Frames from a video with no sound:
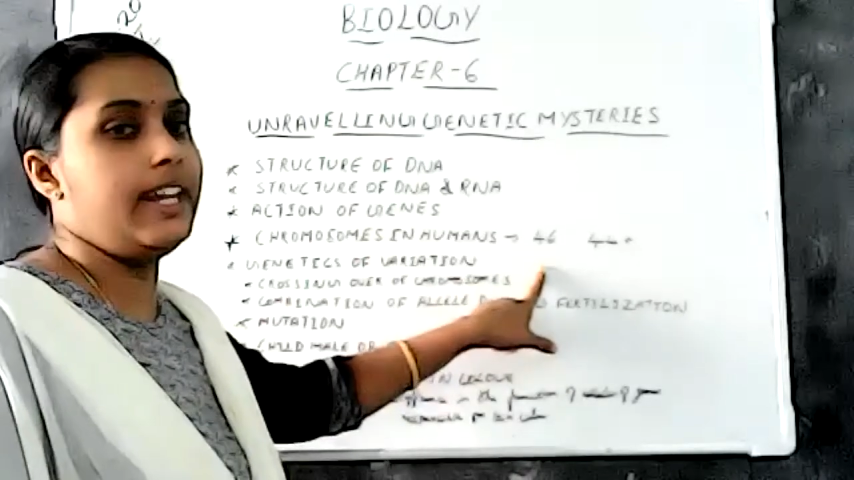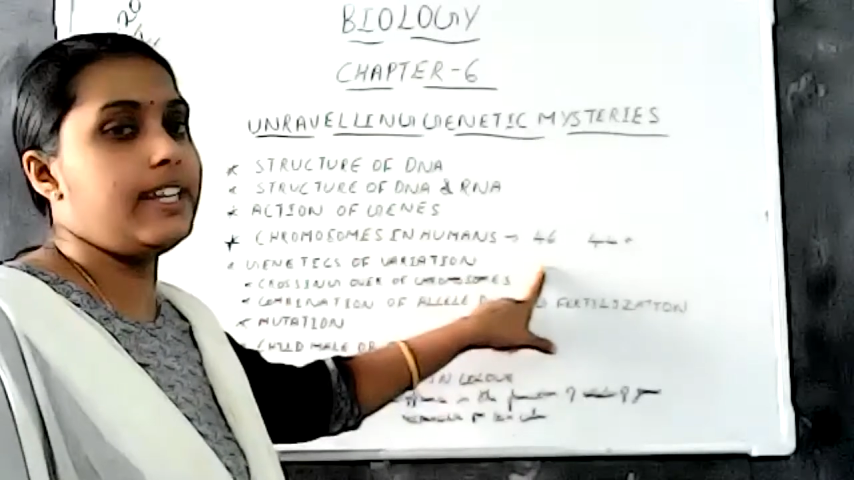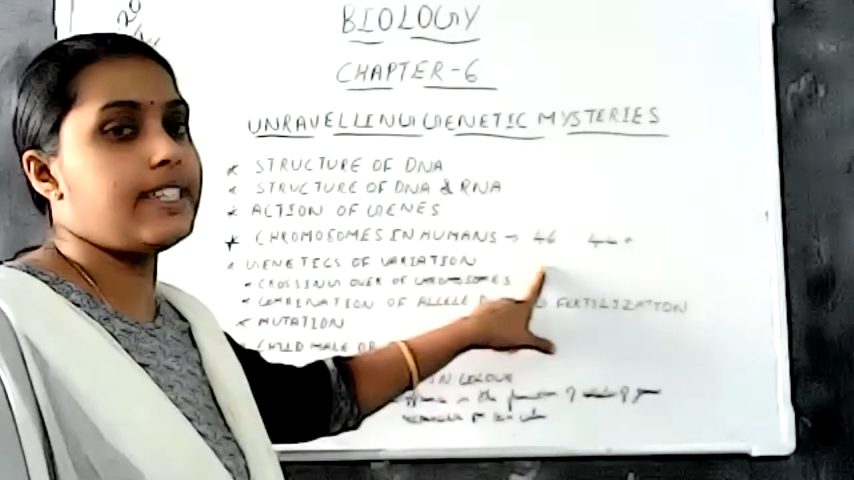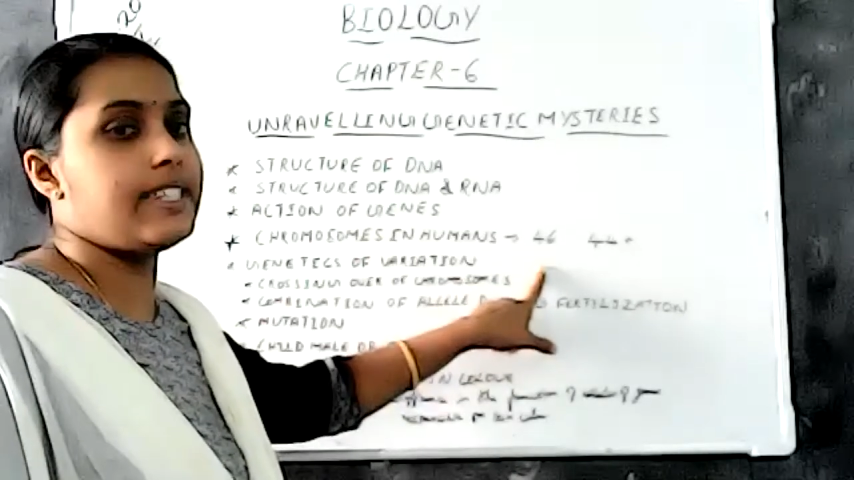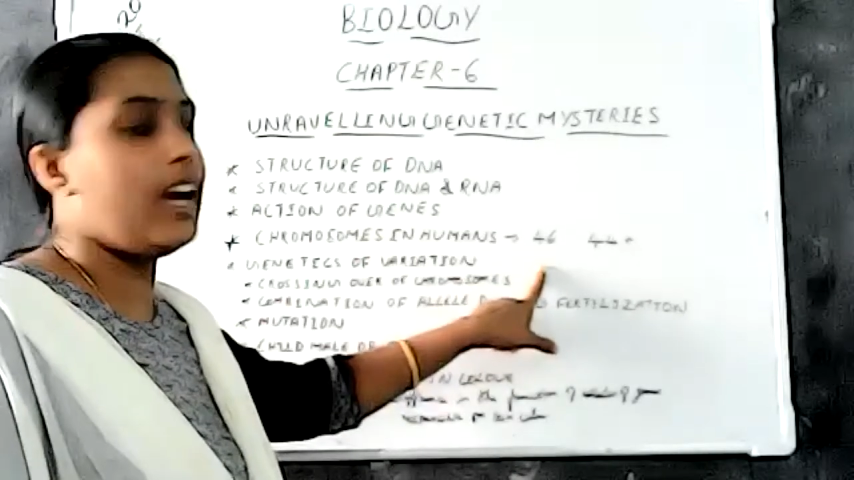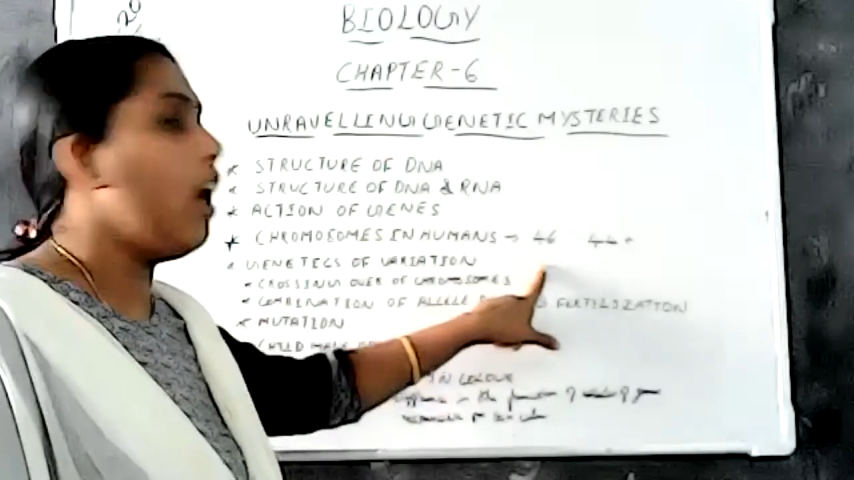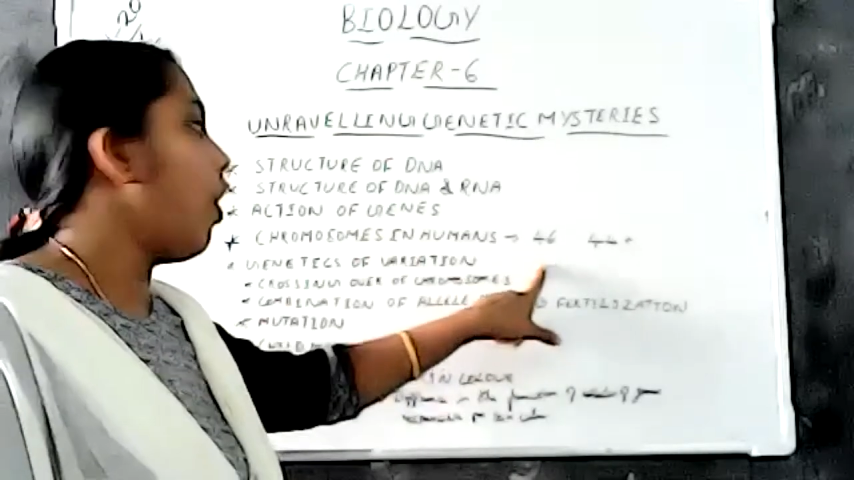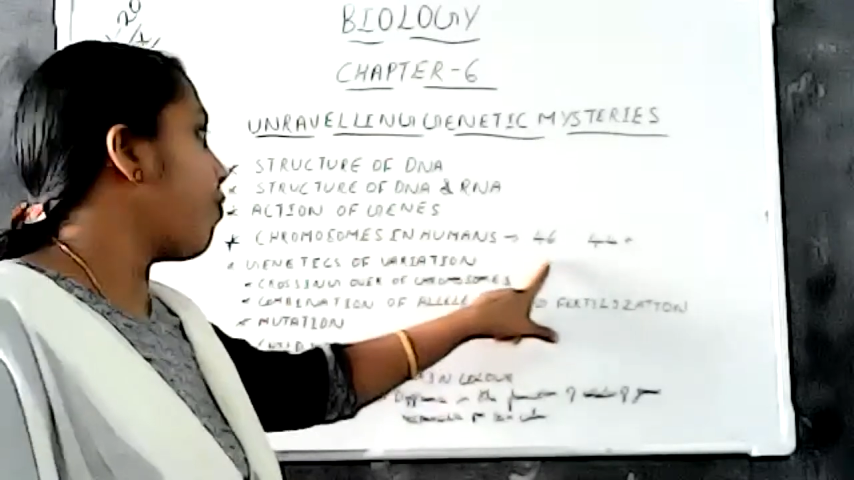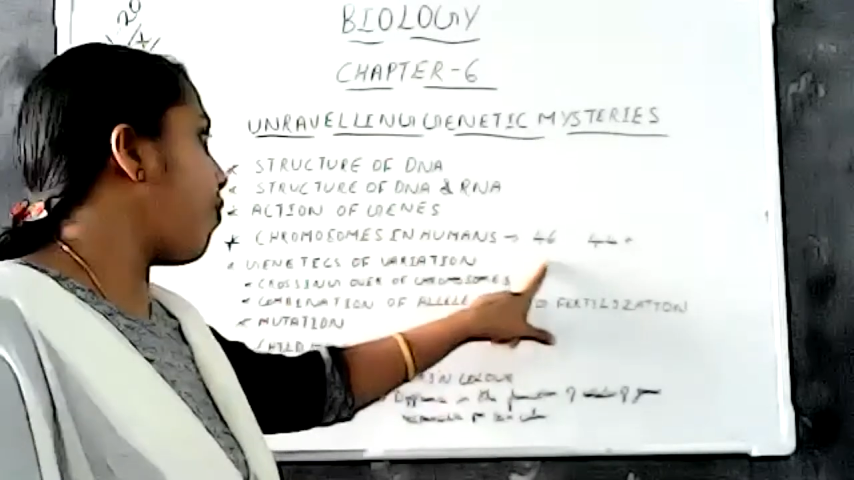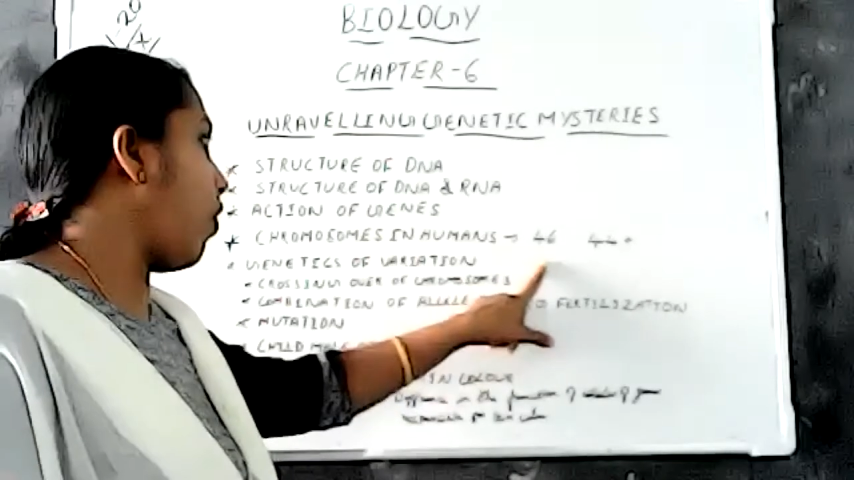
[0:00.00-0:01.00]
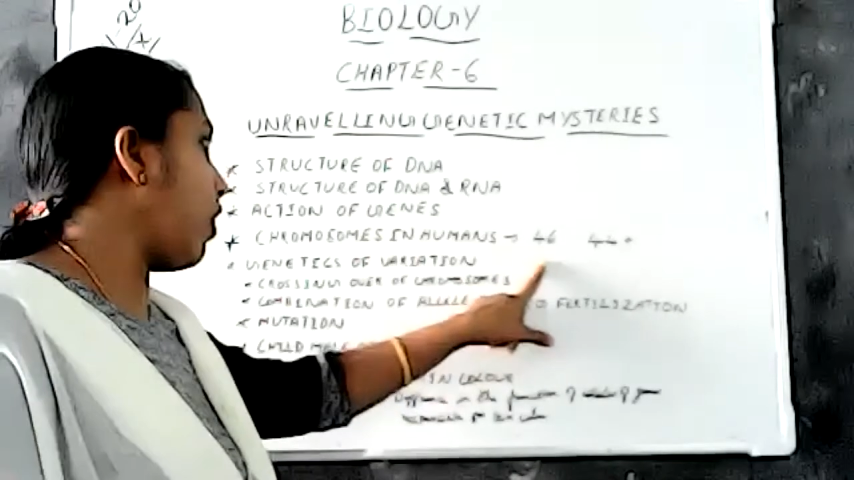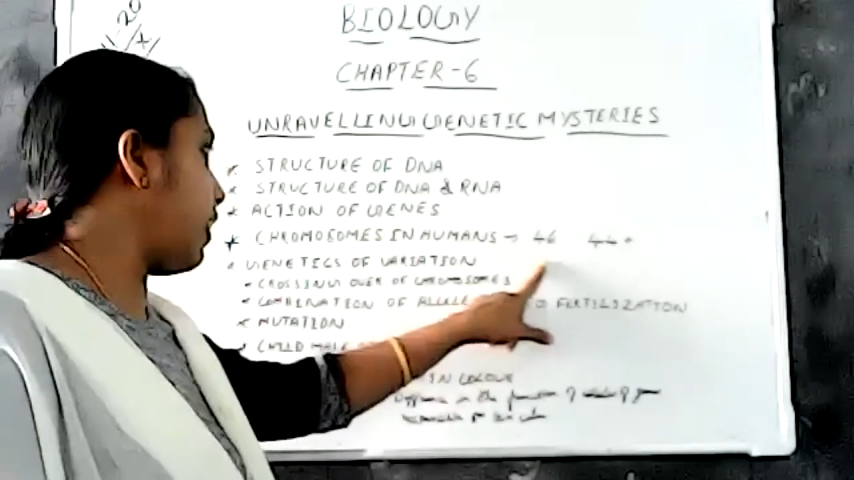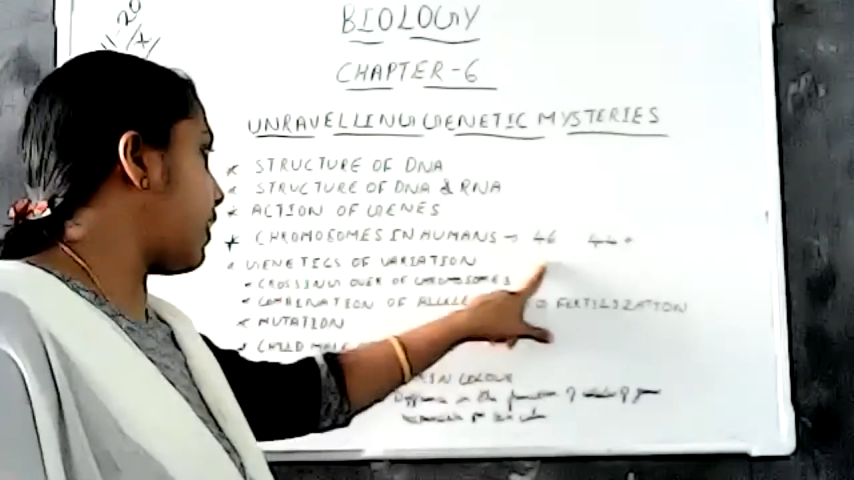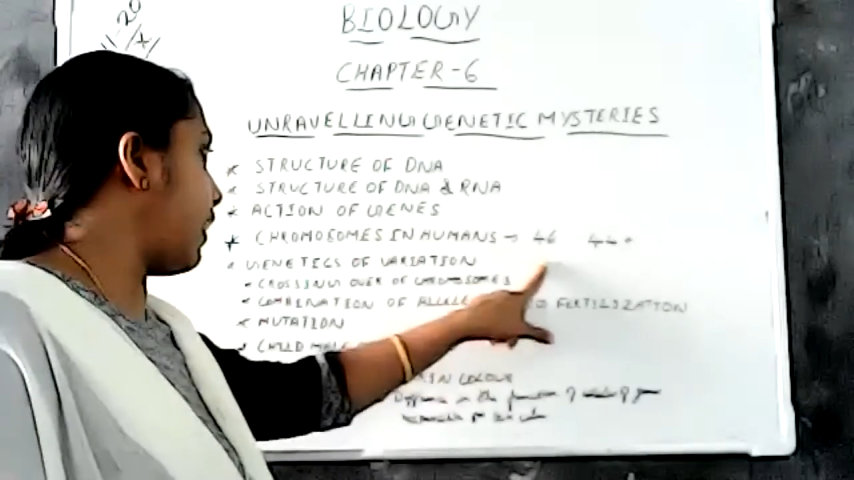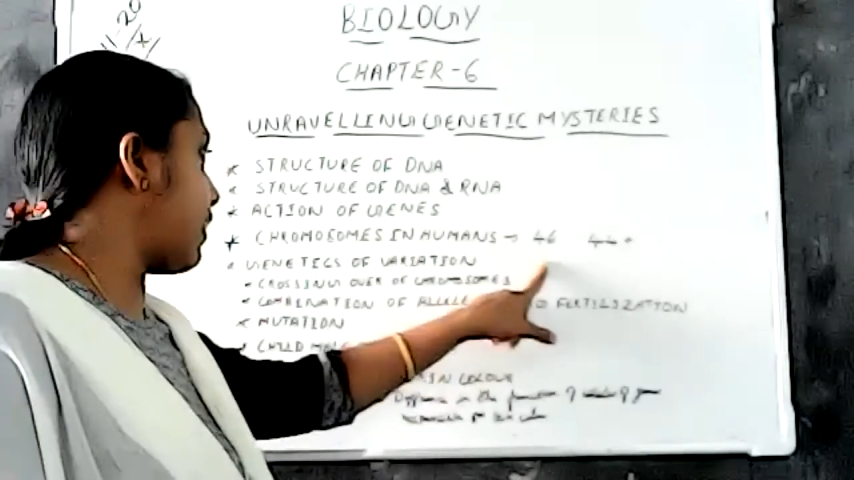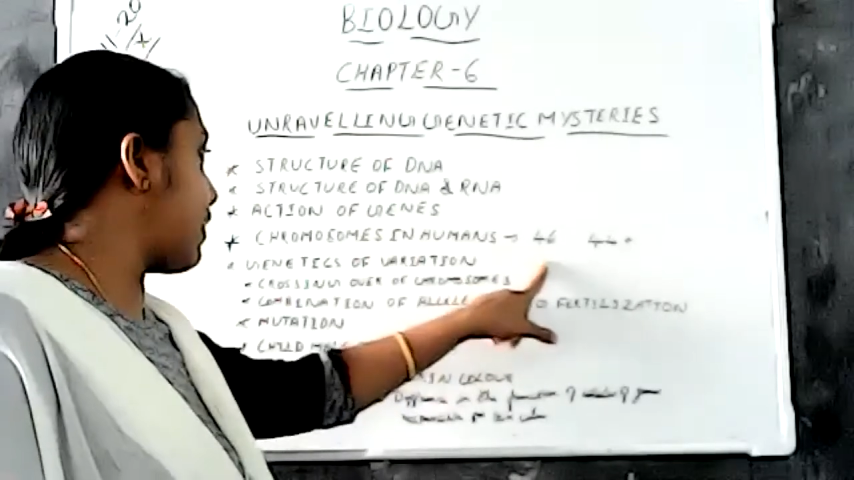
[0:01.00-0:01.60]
is 46.